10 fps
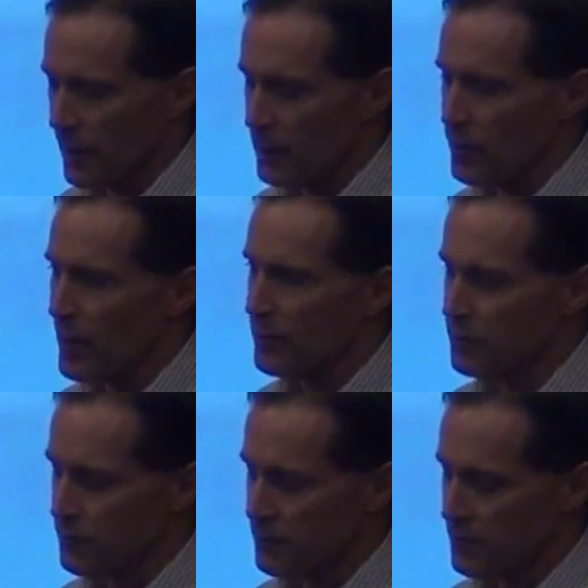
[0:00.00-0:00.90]
And you
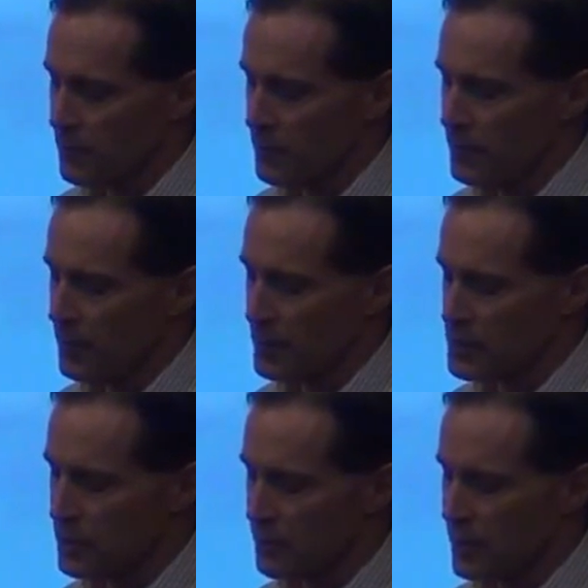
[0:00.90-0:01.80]
have an
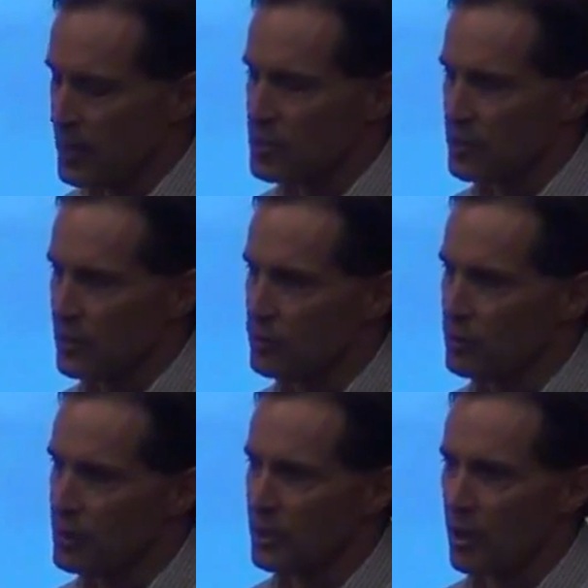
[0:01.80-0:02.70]
acidification that
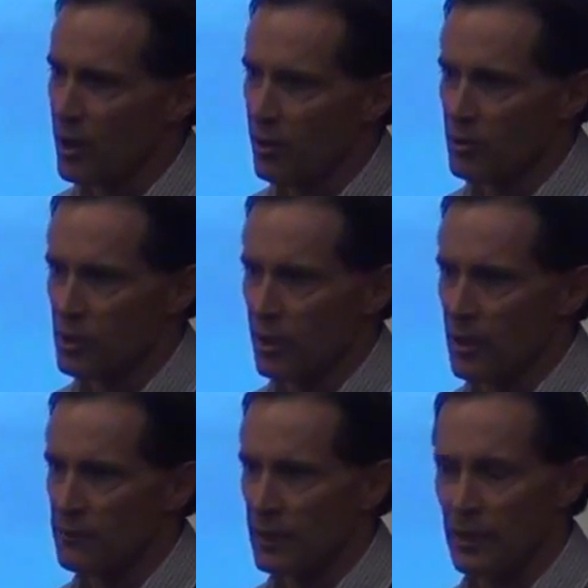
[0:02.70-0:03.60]
could kill all ocean life.